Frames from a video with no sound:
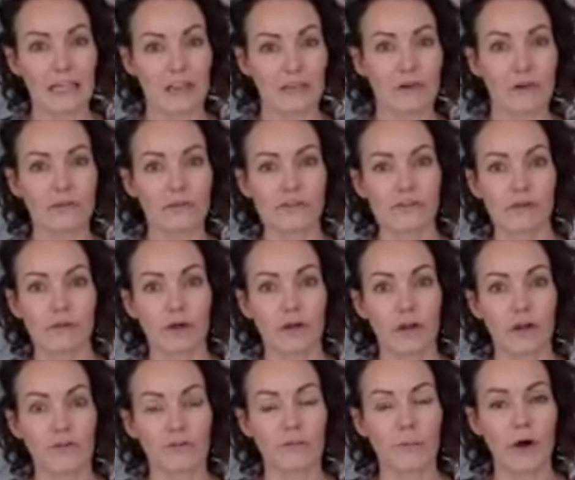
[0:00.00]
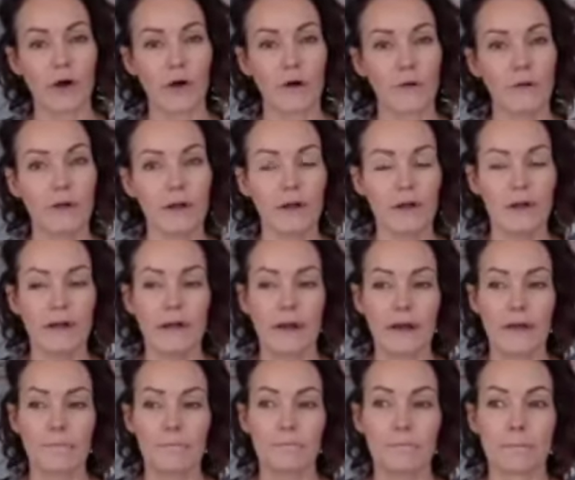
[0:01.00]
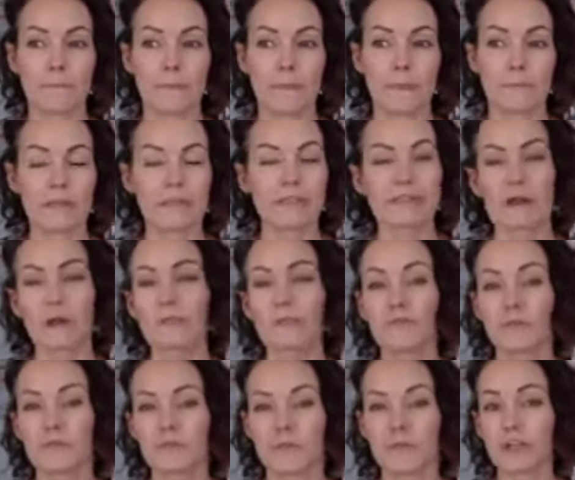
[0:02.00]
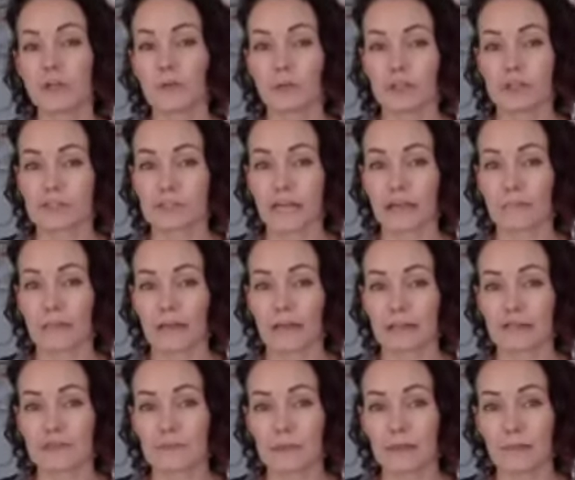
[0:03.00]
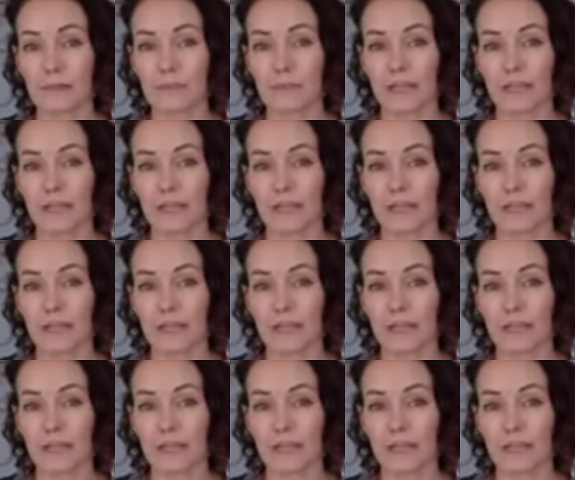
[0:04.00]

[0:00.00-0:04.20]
that throws you a curveball, but it's helpful for you in your time management